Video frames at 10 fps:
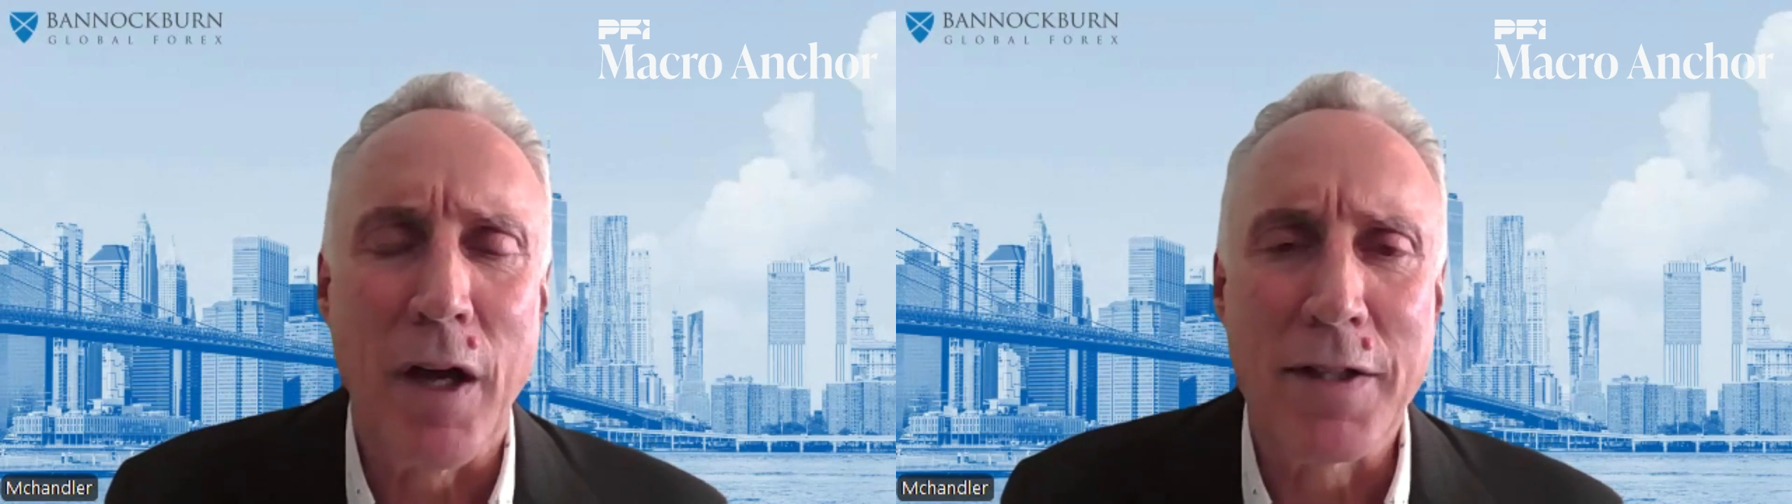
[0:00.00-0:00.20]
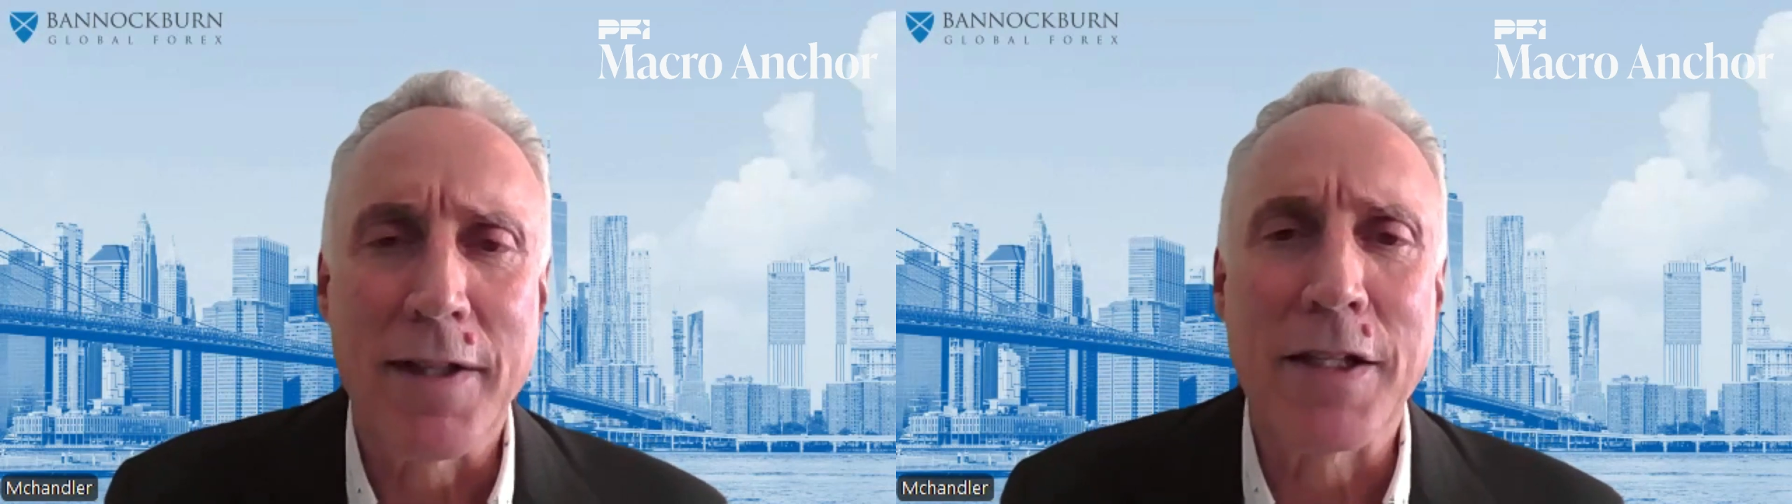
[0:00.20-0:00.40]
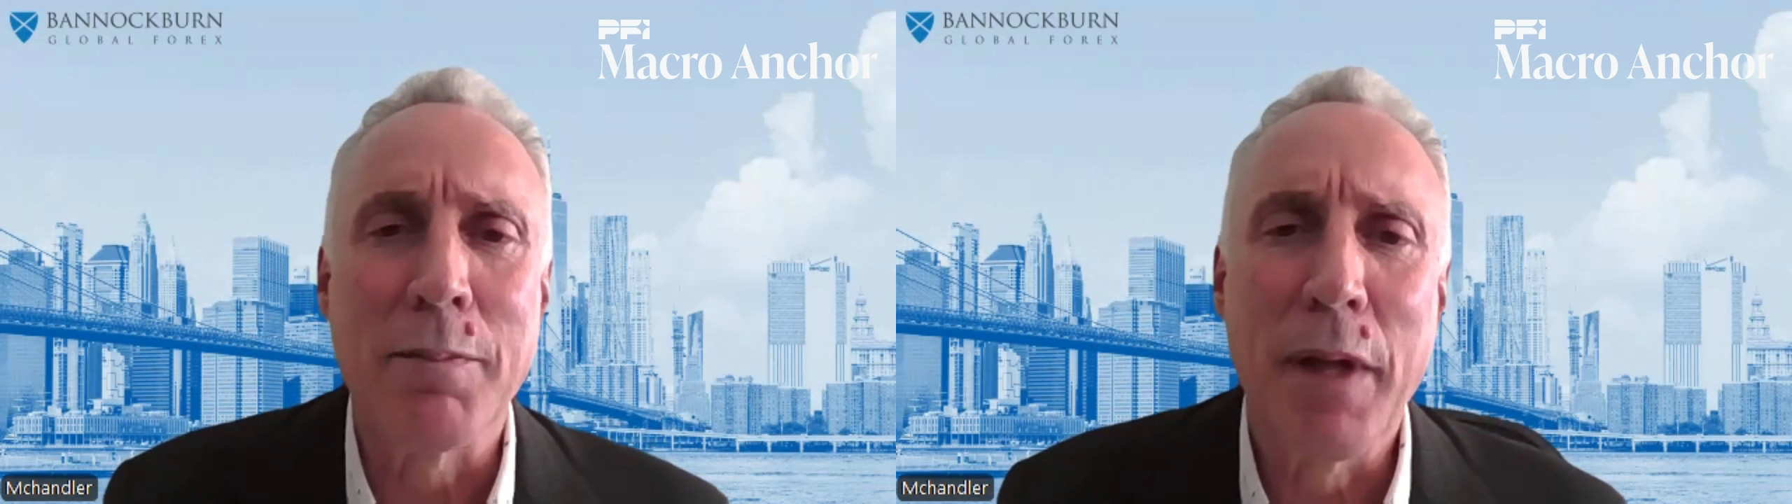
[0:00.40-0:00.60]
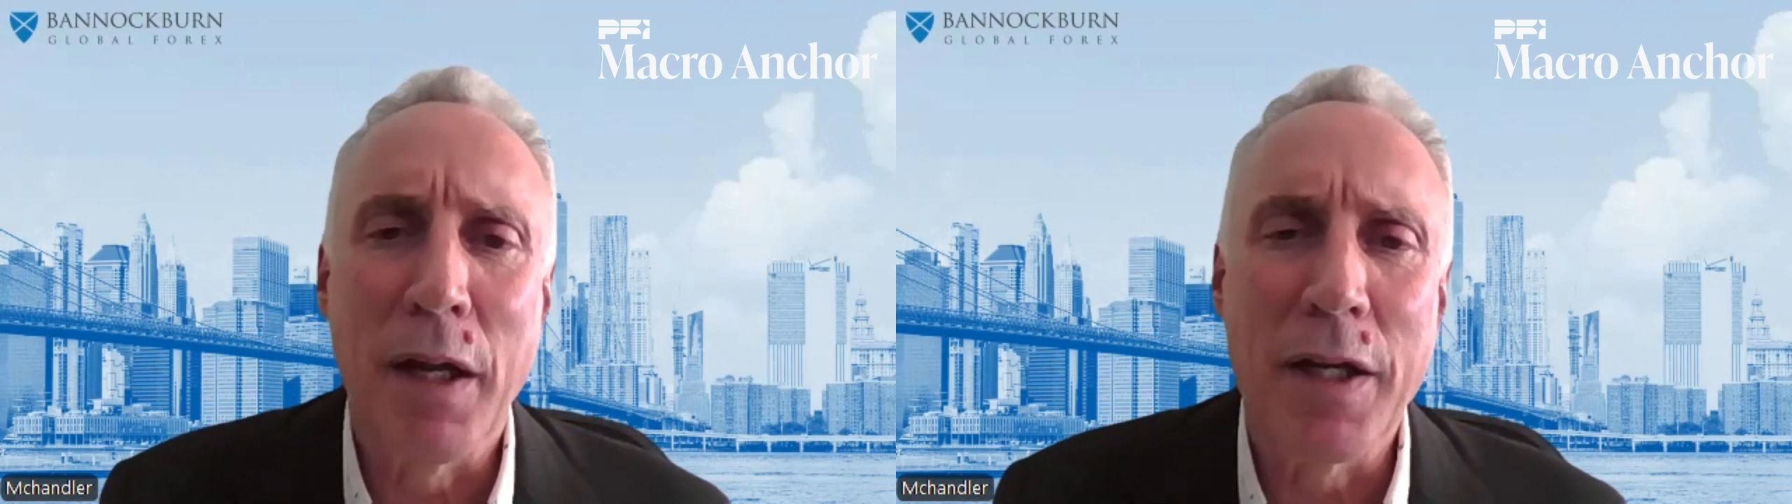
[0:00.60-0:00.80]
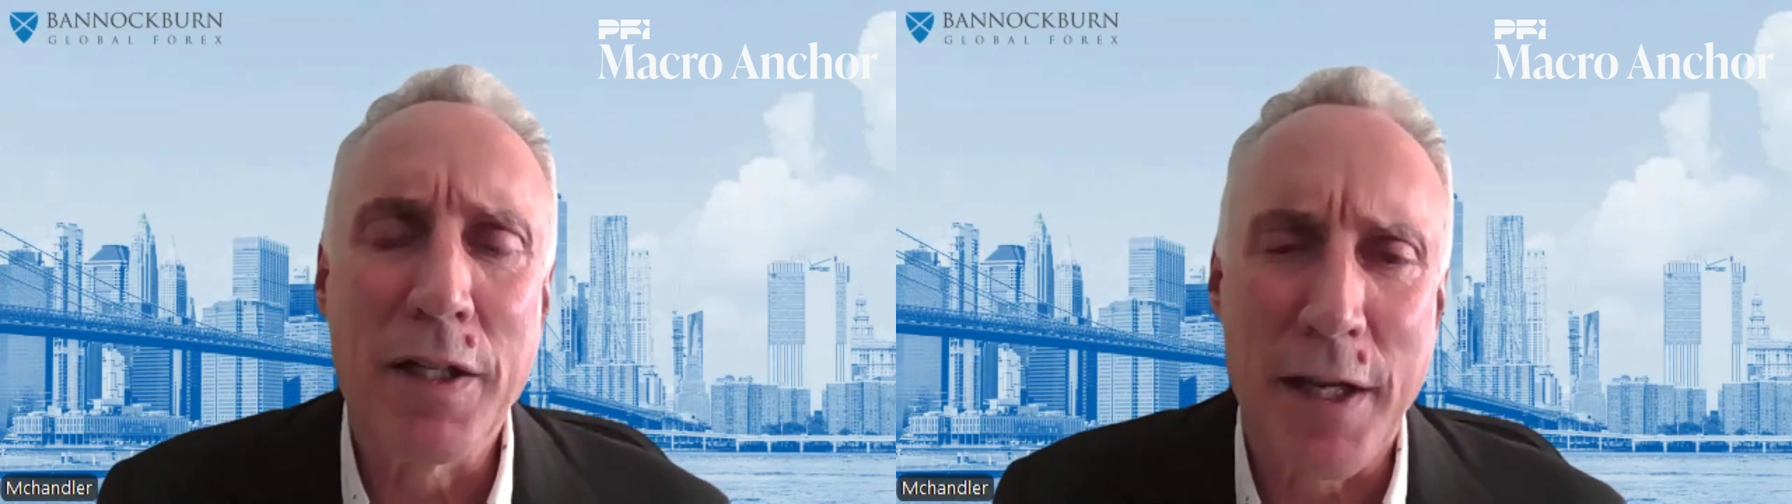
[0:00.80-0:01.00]

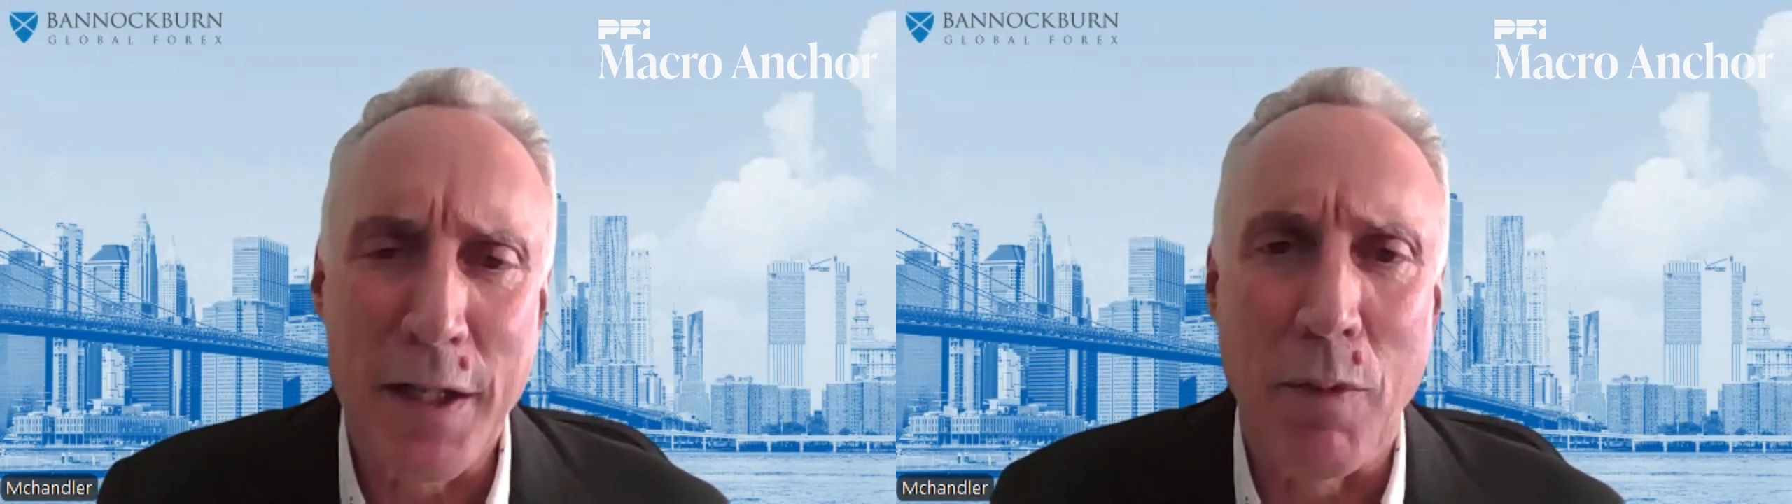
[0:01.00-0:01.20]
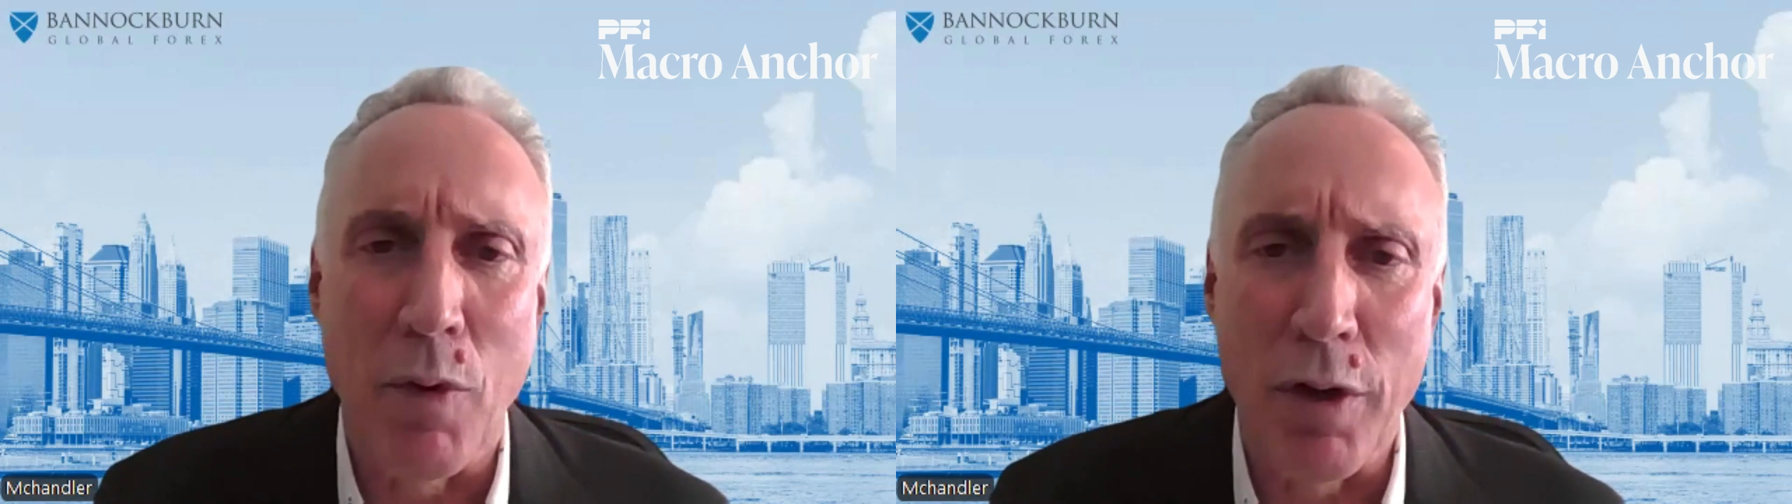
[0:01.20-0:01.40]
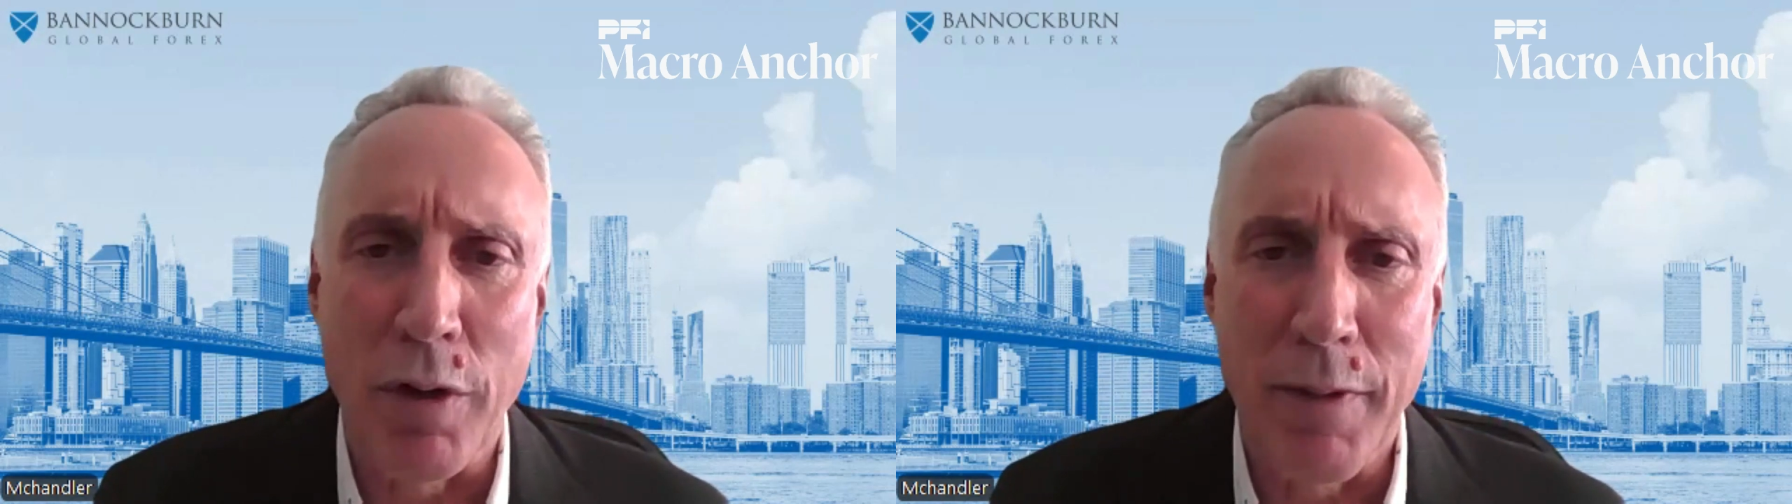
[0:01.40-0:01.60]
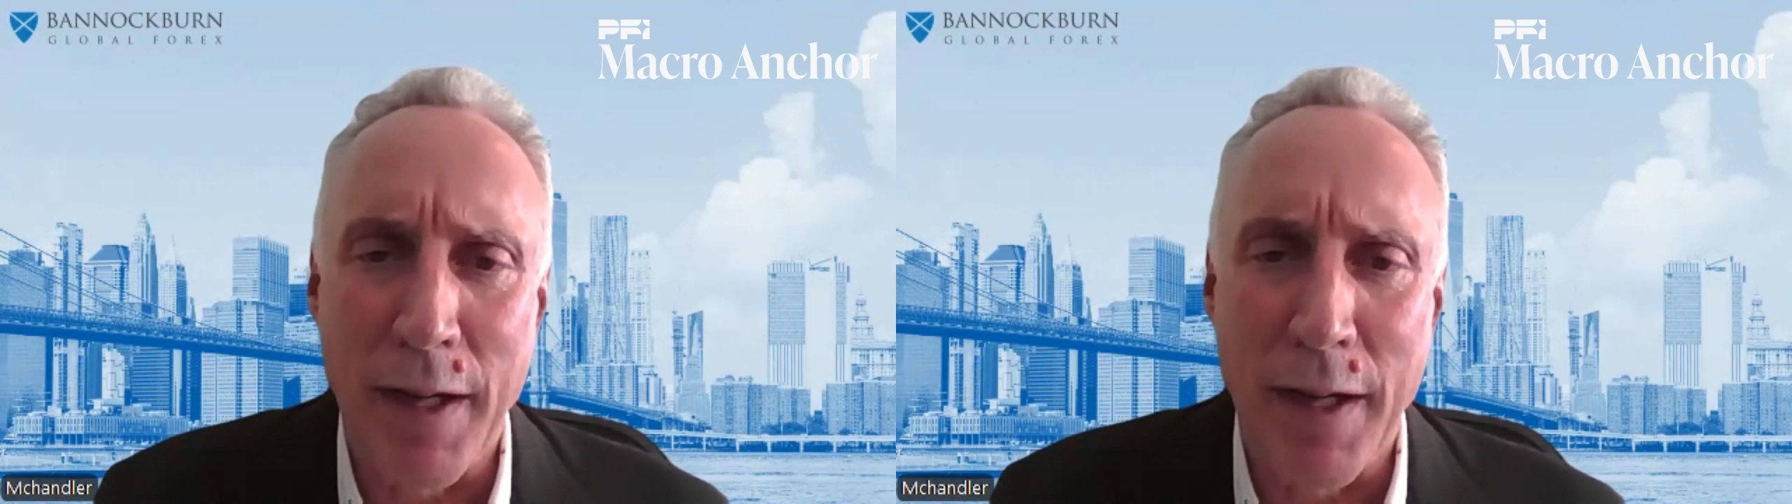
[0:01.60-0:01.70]
sensibilities anymore,